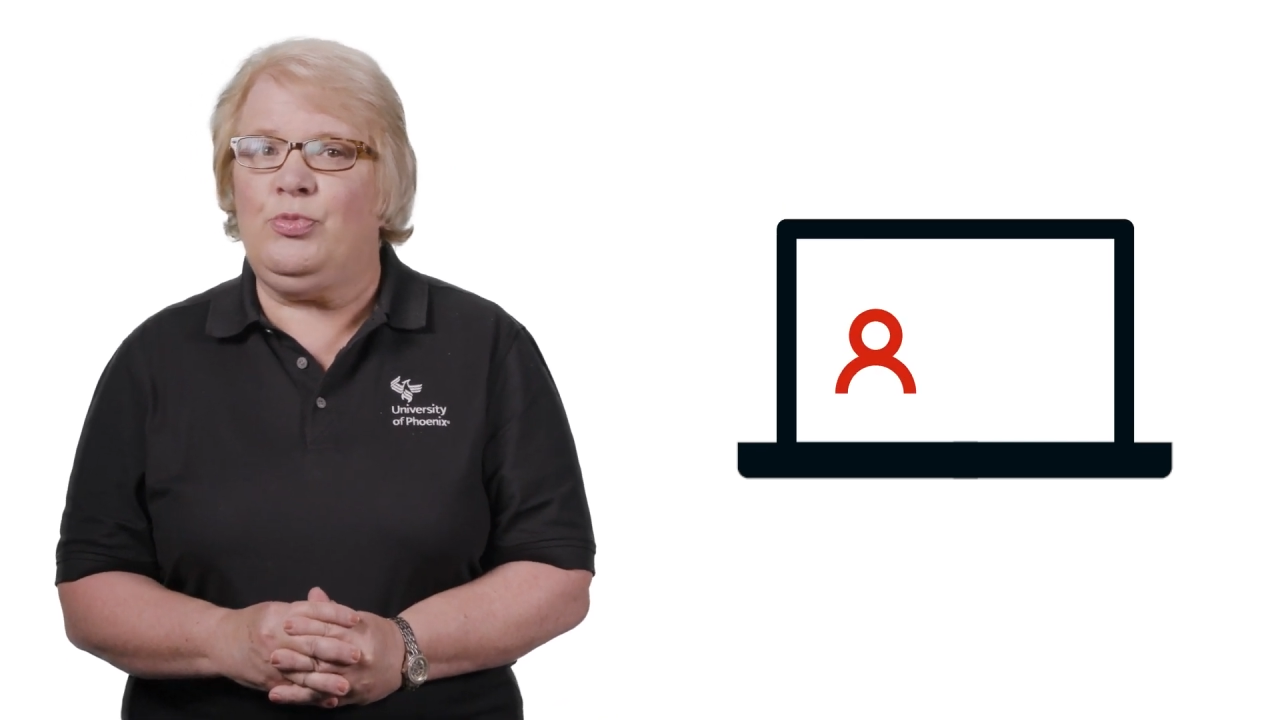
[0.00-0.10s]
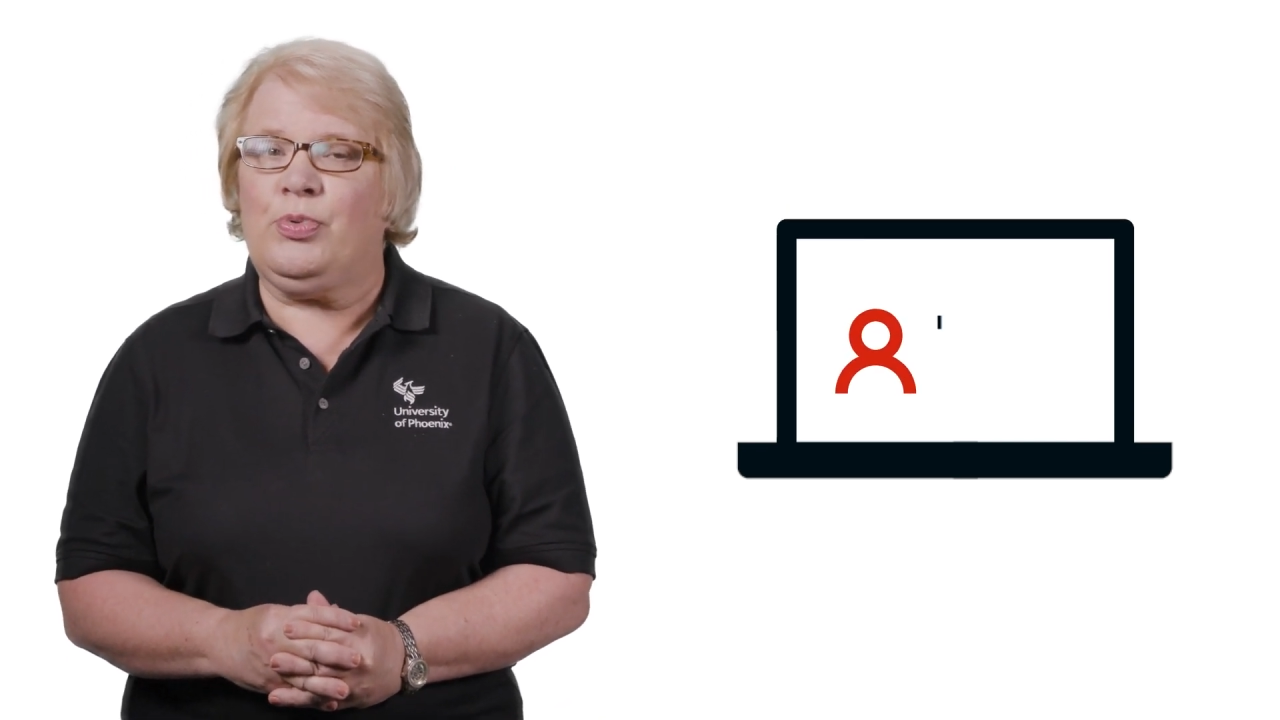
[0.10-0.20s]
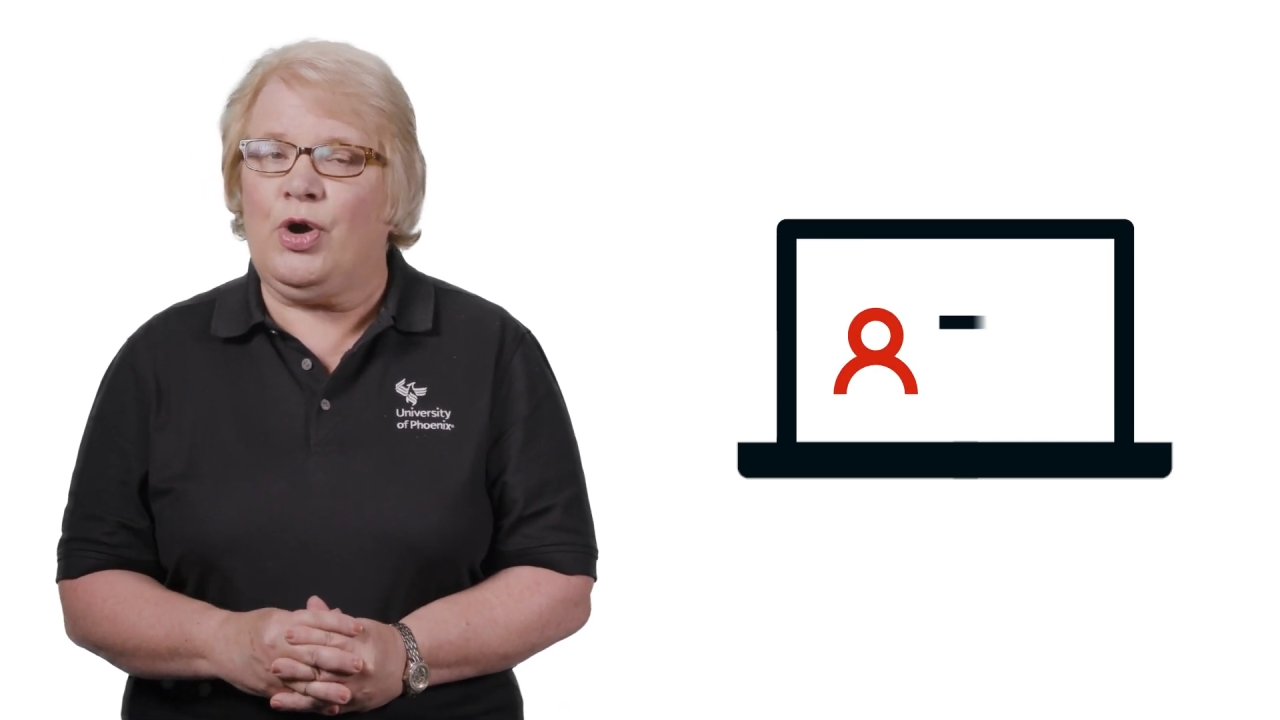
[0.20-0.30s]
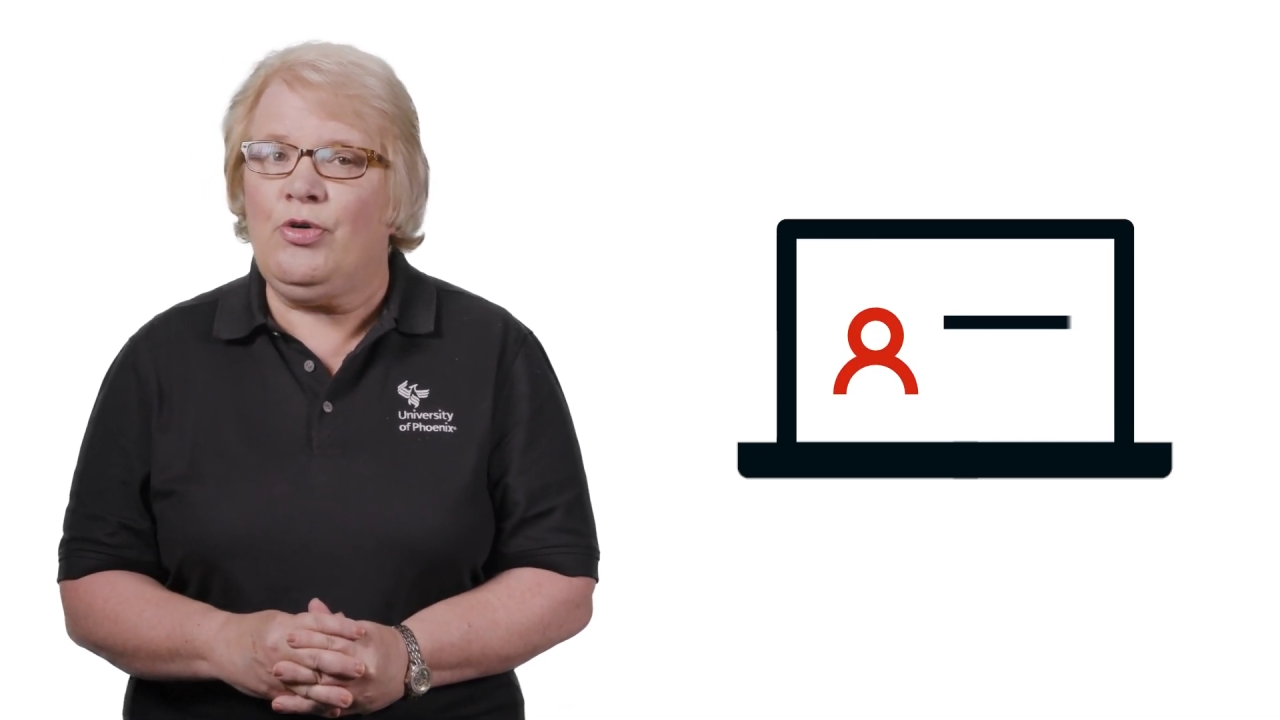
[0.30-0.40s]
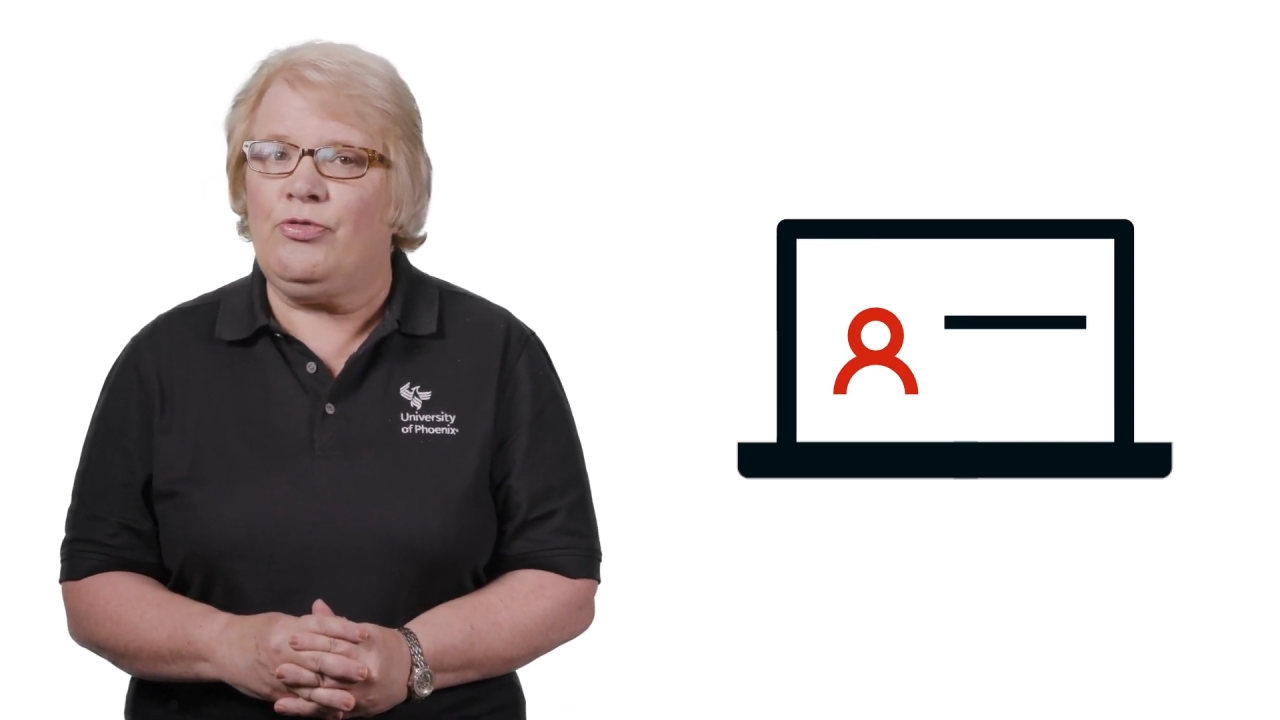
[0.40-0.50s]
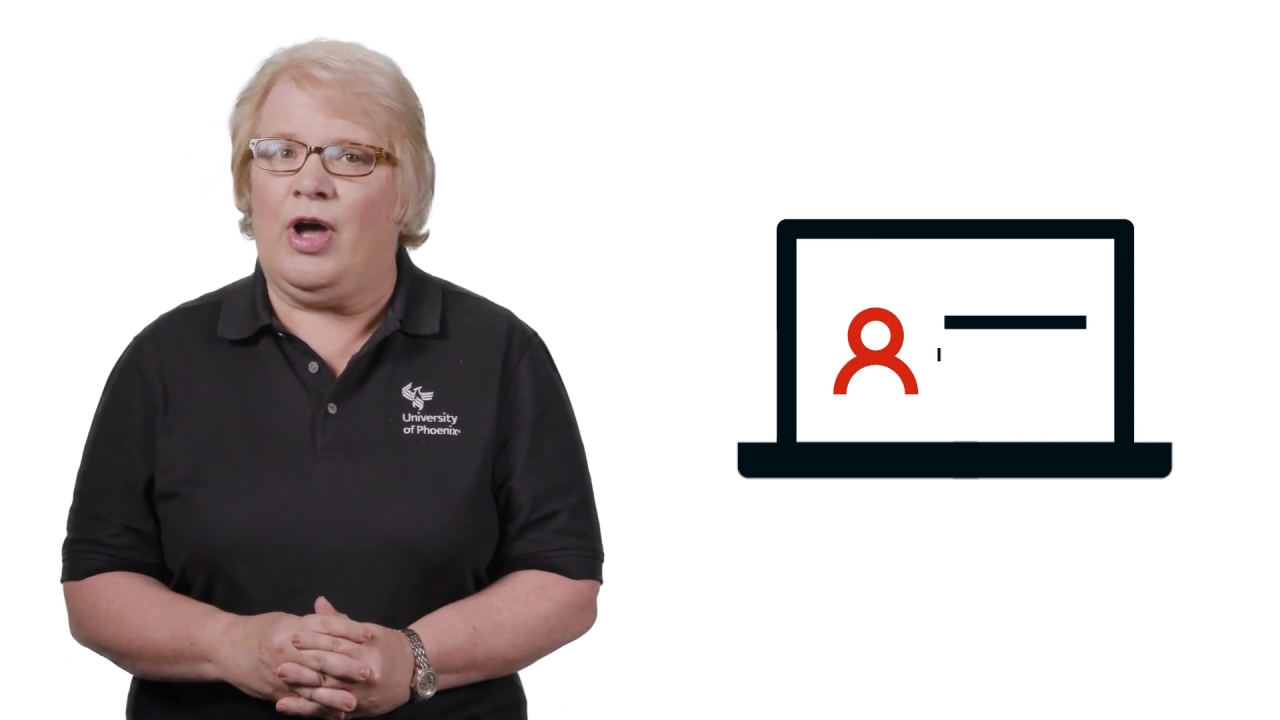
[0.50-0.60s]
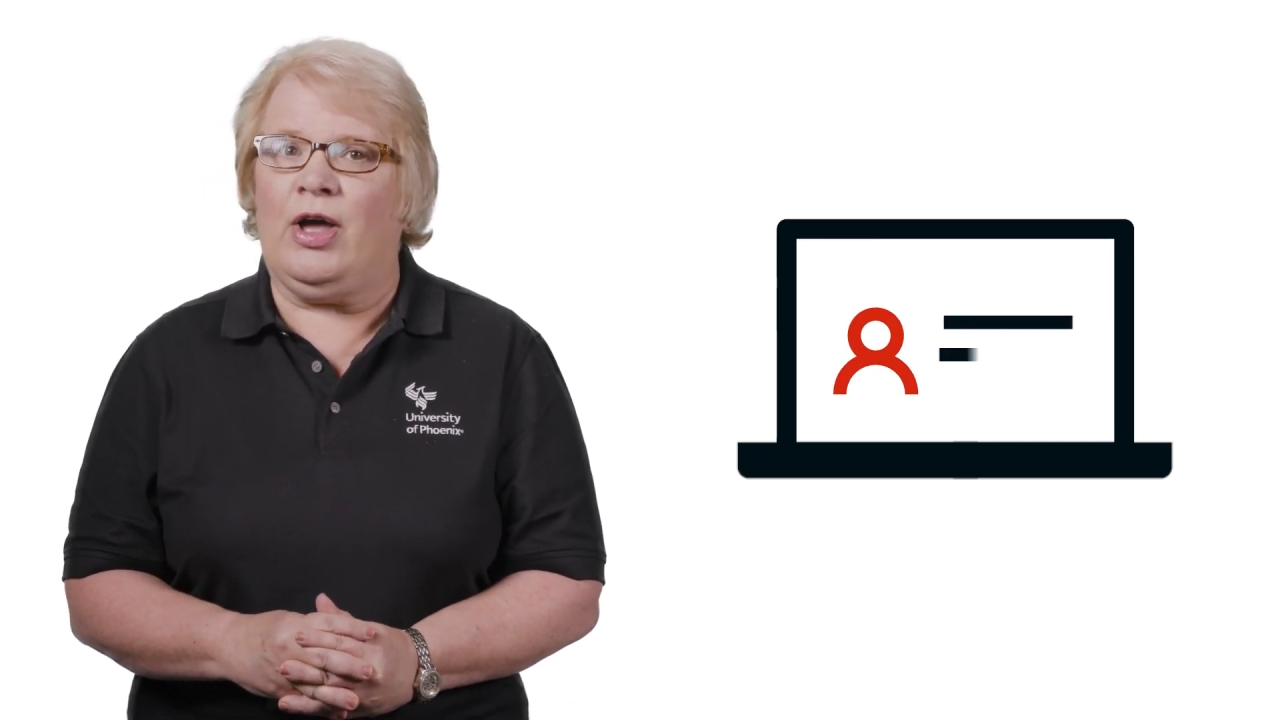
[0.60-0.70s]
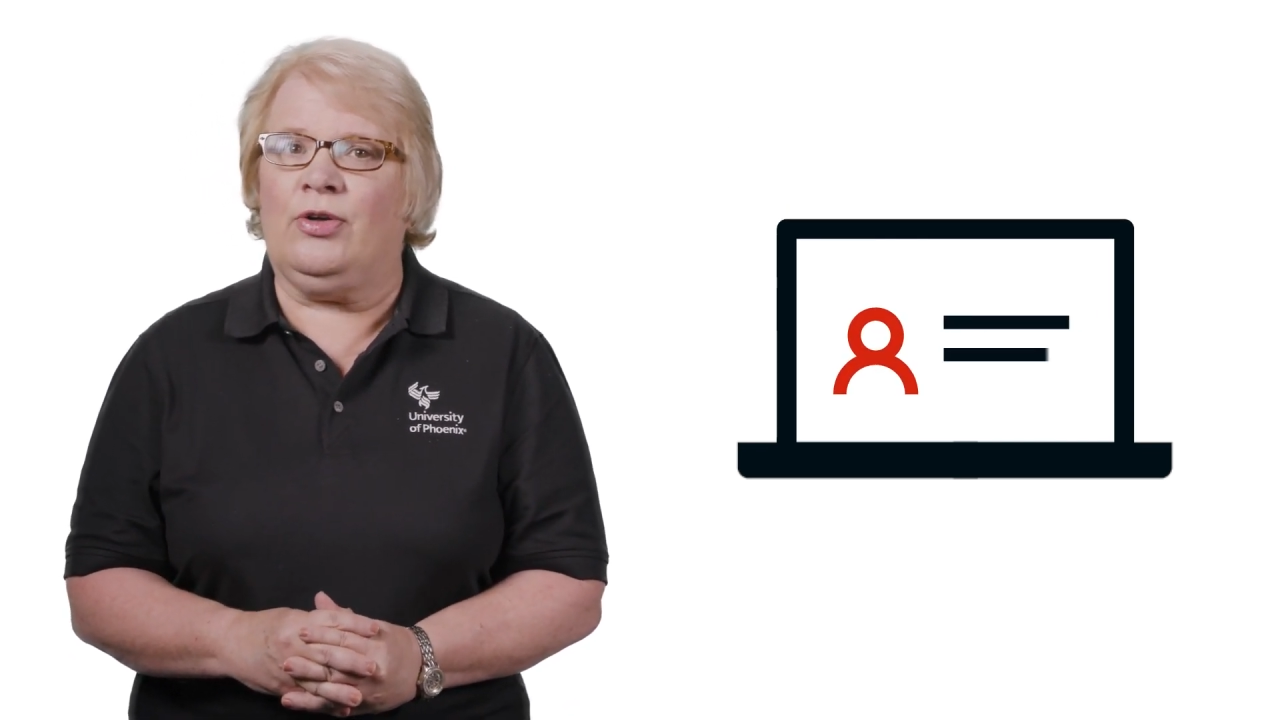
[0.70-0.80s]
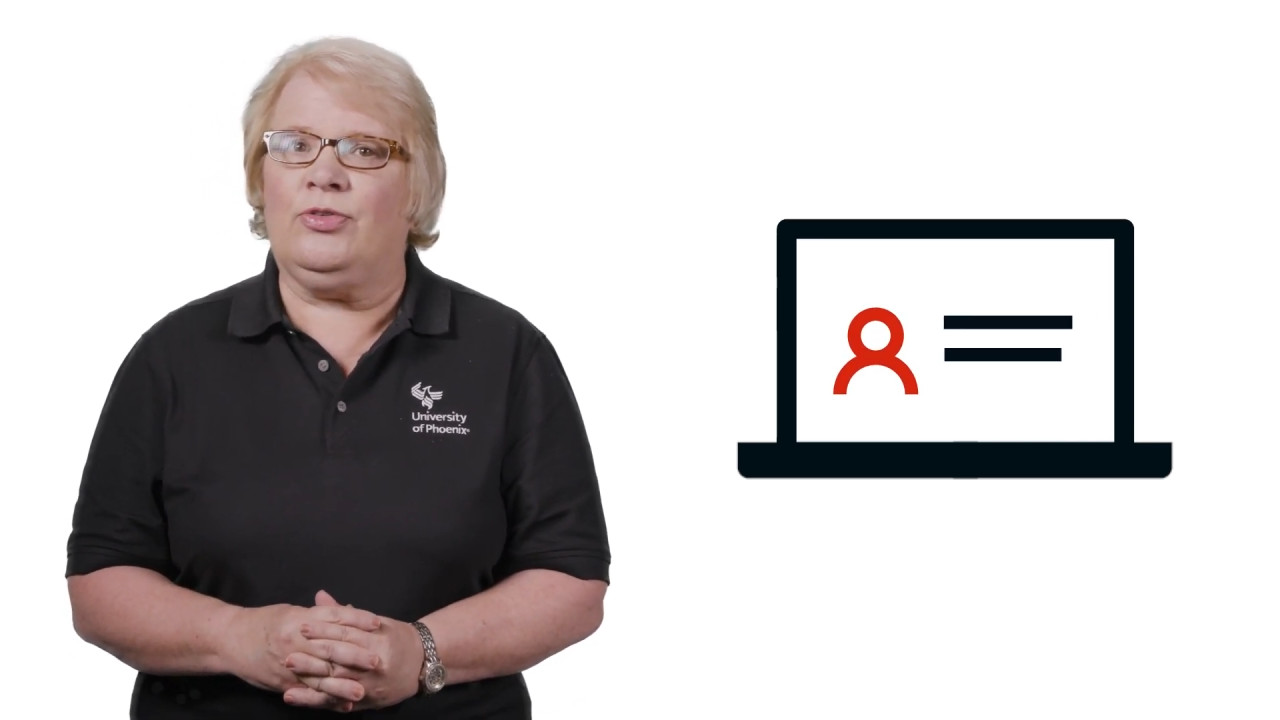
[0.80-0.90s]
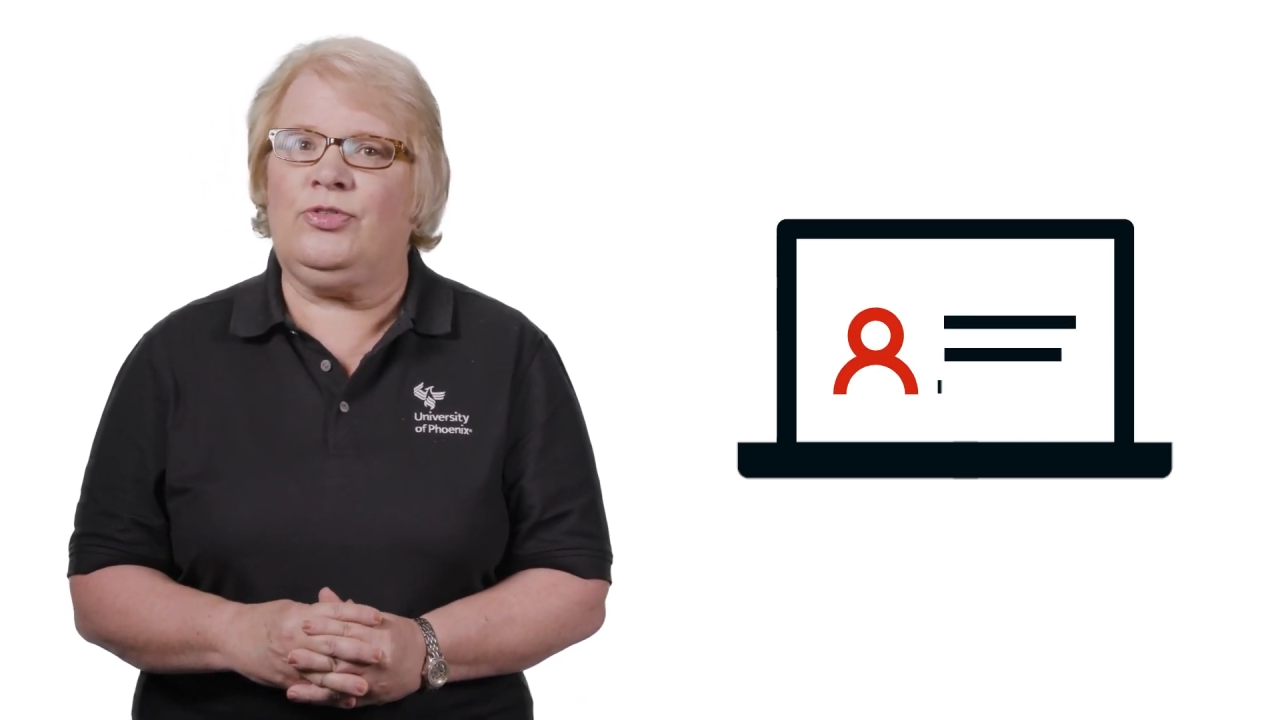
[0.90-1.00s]

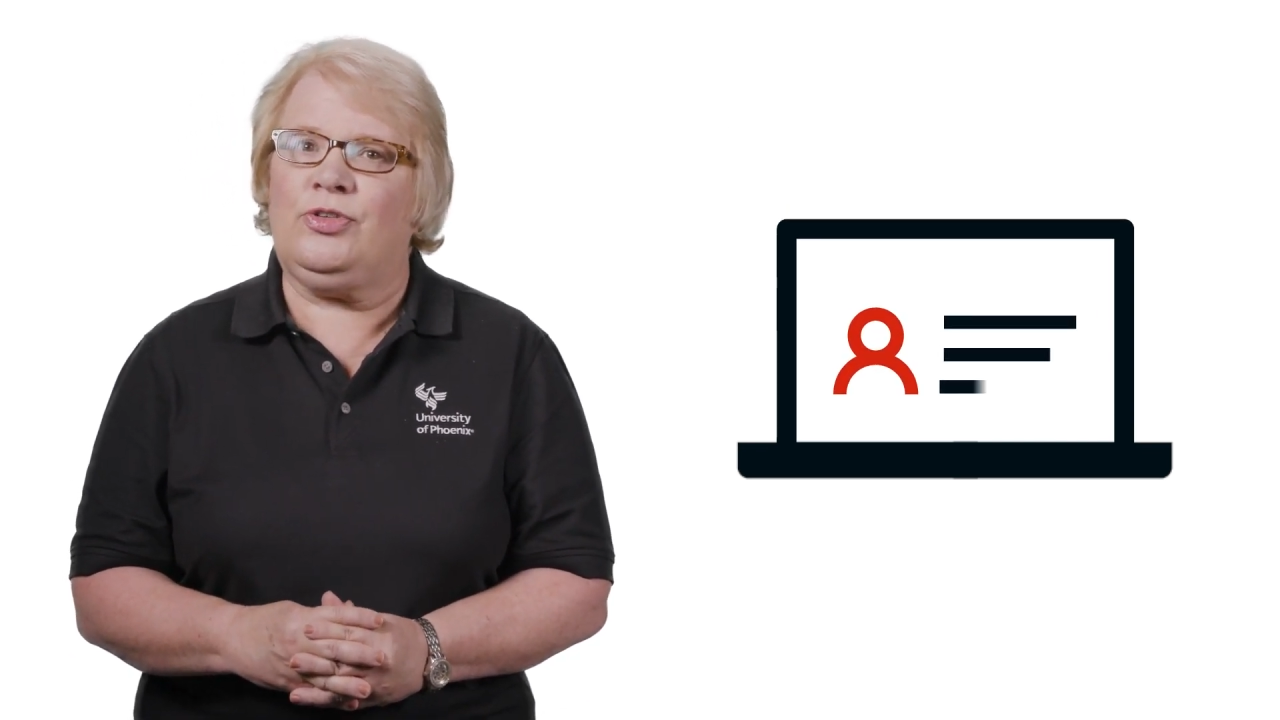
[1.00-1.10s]
profiles